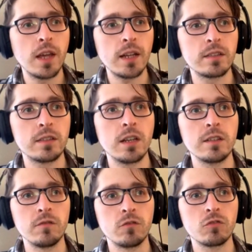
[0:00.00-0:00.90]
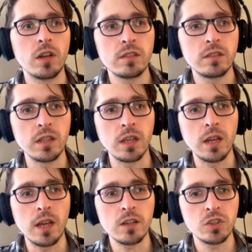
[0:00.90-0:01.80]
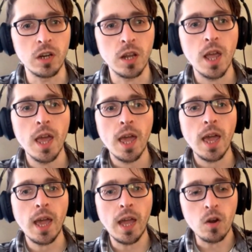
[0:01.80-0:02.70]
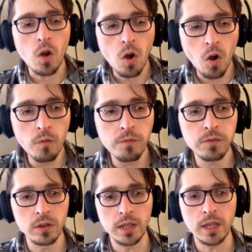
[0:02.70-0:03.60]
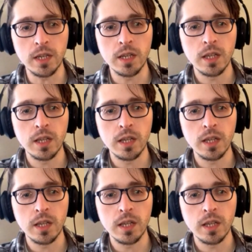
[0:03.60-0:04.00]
that sense of trust and connection. And hopefully,